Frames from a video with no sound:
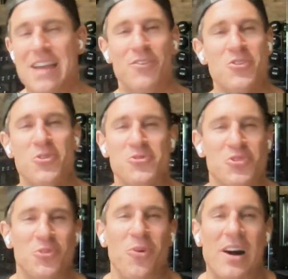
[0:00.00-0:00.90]
never knew who
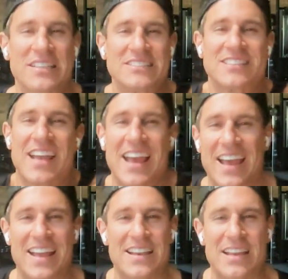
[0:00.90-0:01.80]
Drew was,
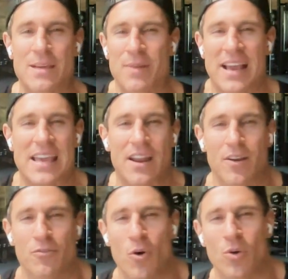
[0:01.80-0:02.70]
and him and I get on
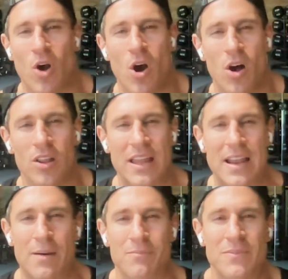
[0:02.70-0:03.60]
a phone call, and
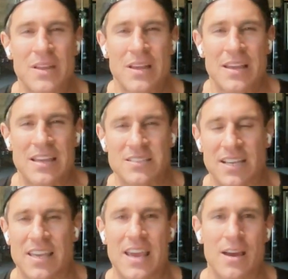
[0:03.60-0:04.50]
he's
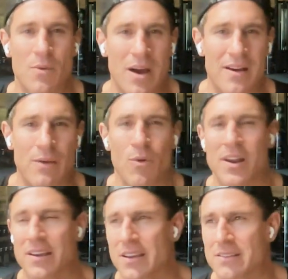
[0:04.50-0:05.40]
like, yeah, I want
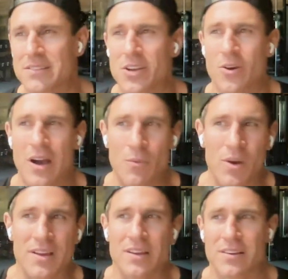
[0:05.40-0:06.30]

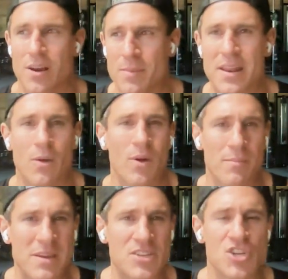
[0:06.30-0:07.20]
to come in. I want to
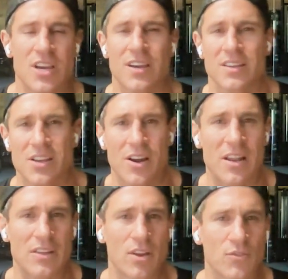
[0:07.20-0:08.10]
meet you. You know,
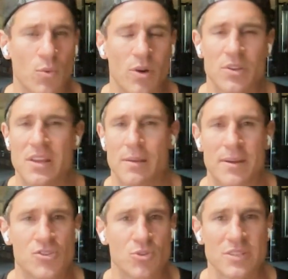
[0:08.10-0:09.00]
I'd love to work with you. And I'm
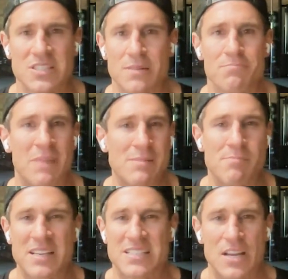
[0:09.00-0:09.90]
like, Drew, listen,
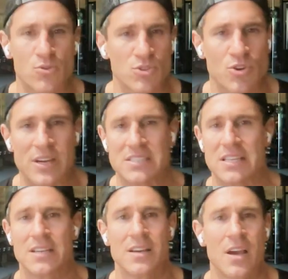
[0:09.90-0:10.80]
my schedule's
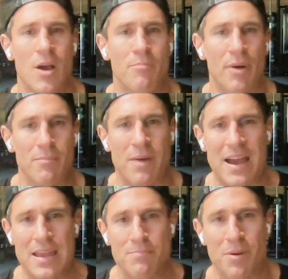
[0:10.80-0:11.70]
crazy, but
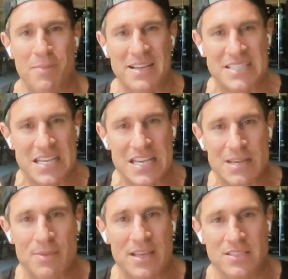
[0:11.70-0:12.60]
my
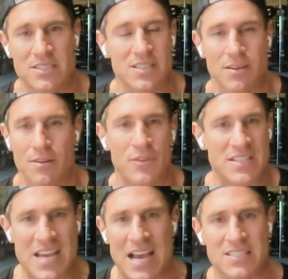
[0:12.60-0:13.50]
team is
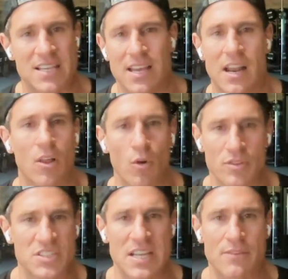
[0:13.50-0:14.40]
fantastic and I'll
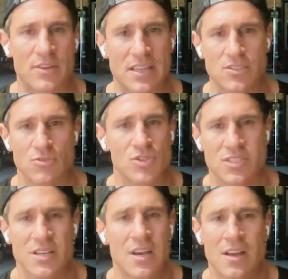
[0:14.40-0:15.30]
oversee everything. So just